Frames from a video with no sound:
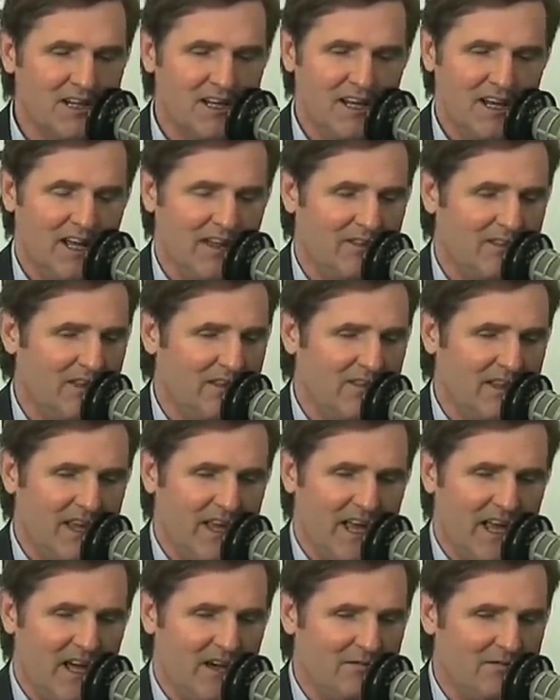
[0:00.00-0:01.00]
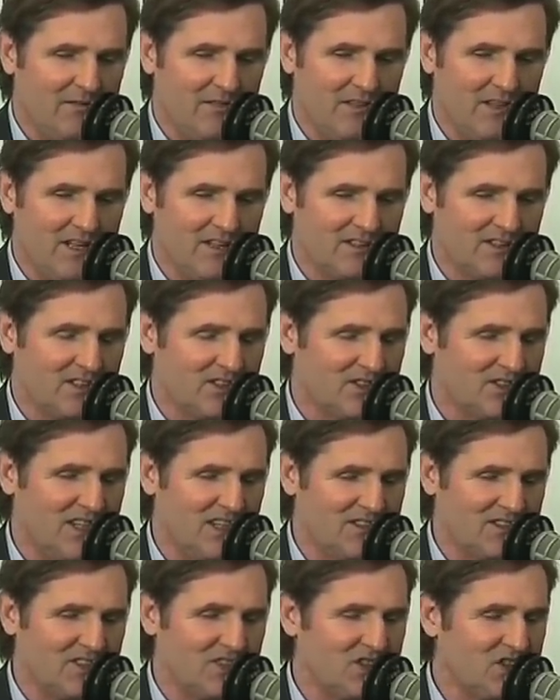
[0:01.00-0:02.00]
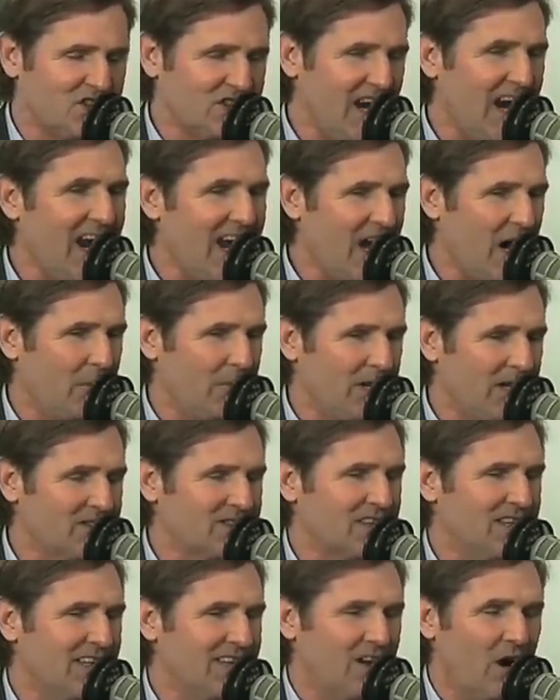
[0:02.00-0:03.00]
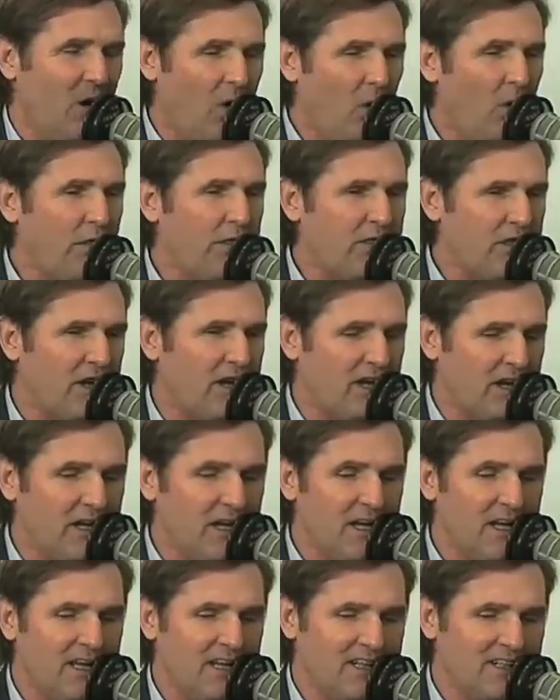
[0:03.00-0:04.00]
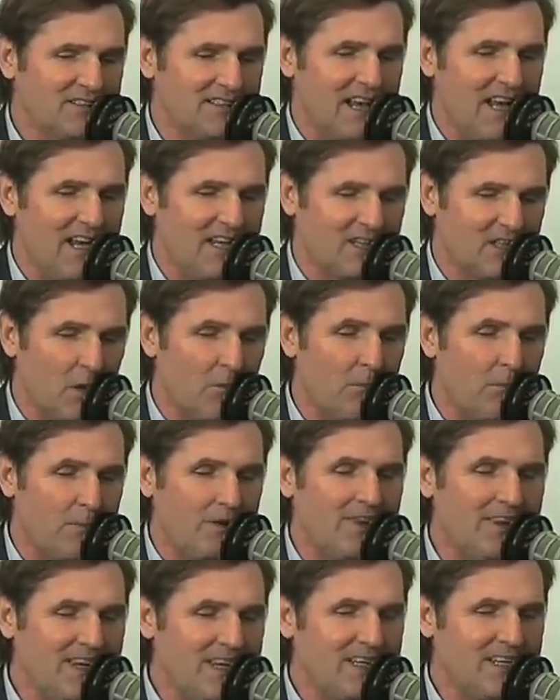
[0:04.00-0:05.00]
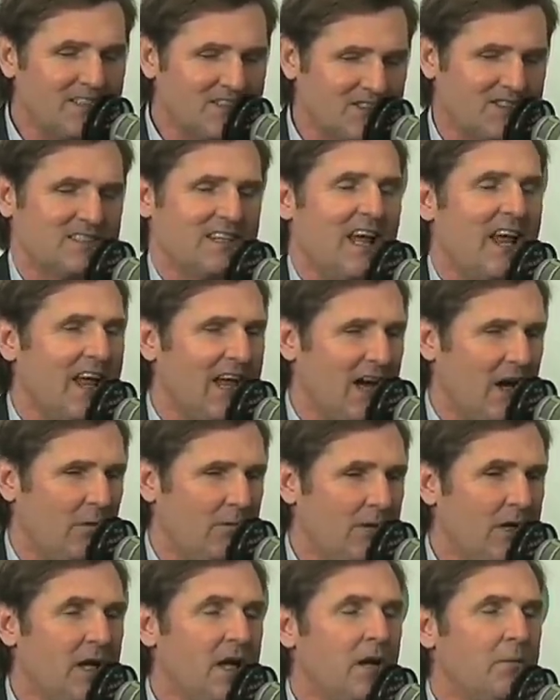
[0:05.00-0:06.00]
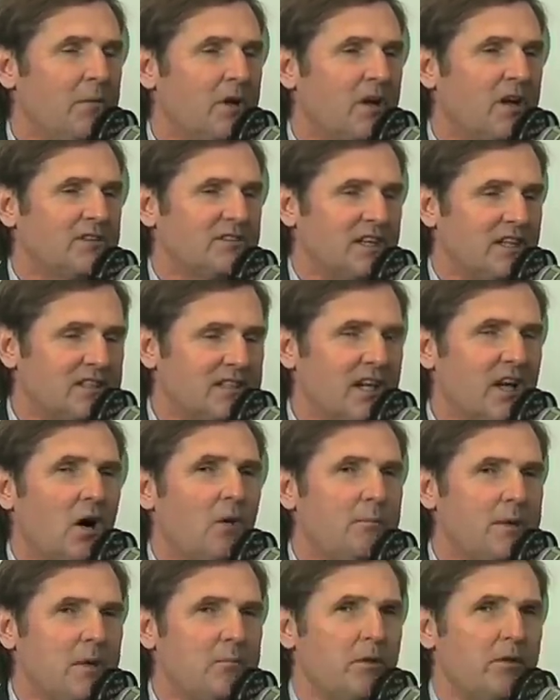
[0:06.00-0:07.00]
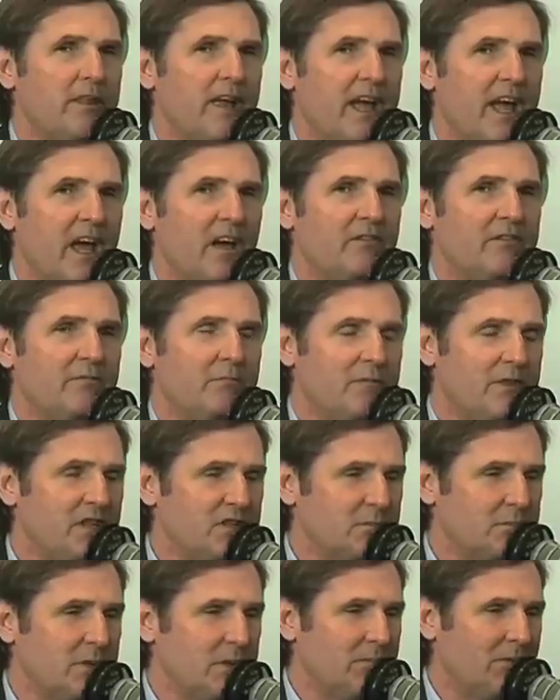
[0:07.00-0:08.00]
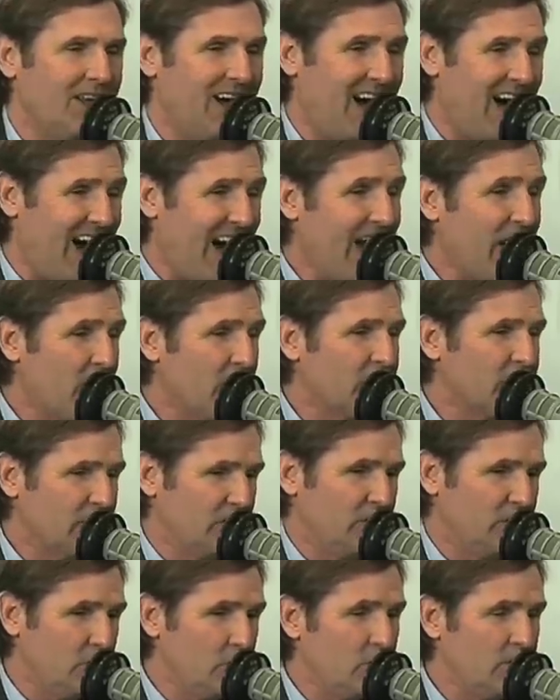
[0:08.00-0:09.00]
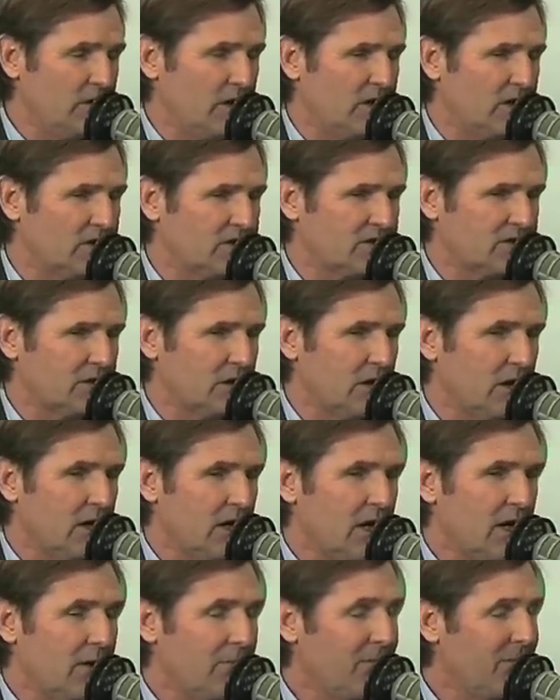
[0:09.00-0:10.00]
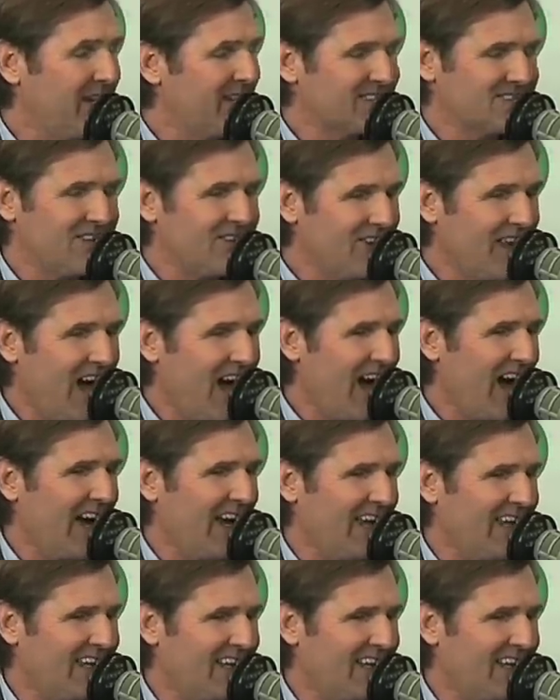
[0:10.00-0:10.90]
and that they have it's a it's a sham it's a, the whole thing is a complete scam because they tell people they have these people hired to do this but it's a lie